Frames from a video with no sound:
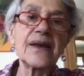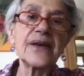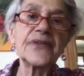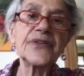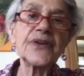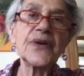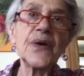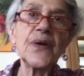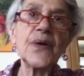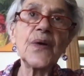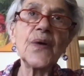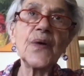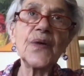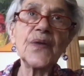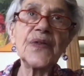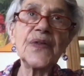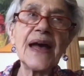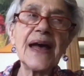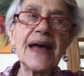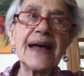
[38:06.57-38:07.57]

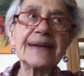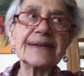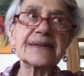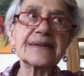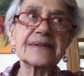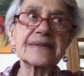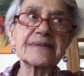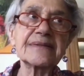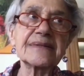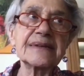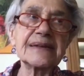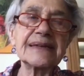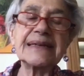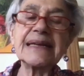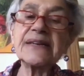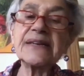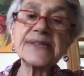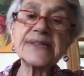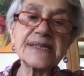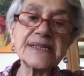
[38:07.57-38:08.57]
so that the
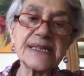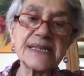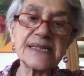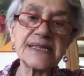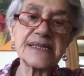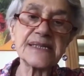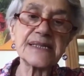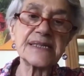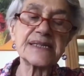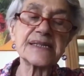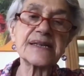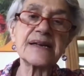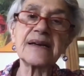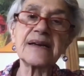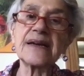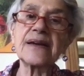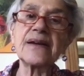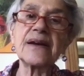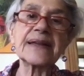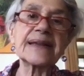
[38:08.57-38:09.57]
distances
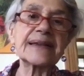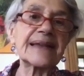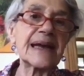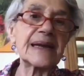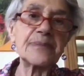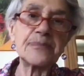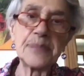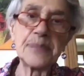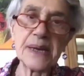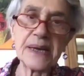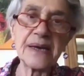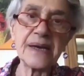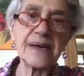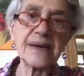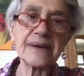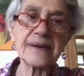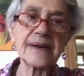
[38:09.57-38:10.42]
are not that big.